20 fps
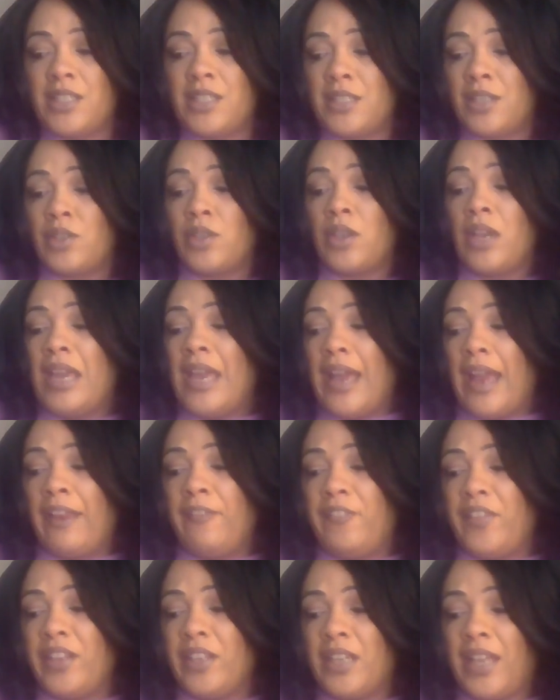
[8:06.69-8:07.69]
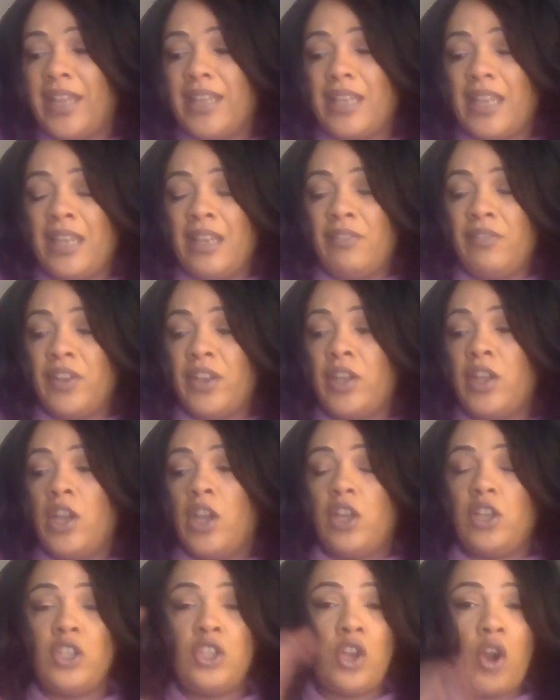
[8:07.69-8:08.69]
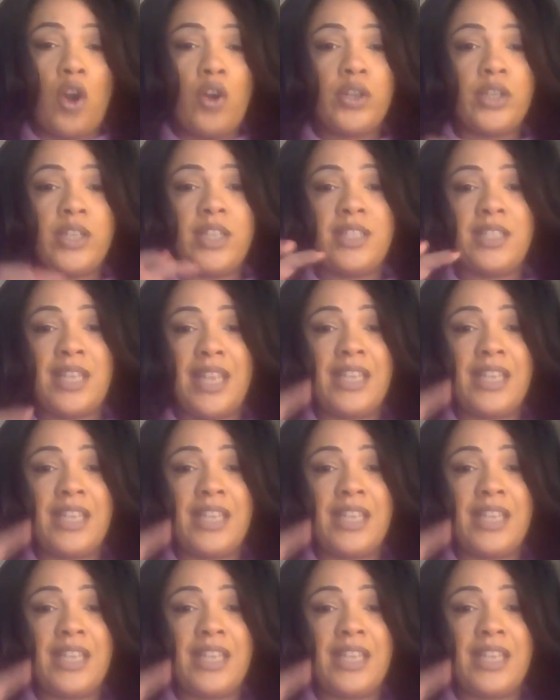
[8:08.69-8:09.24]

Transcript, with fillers: So I feel like either you're going to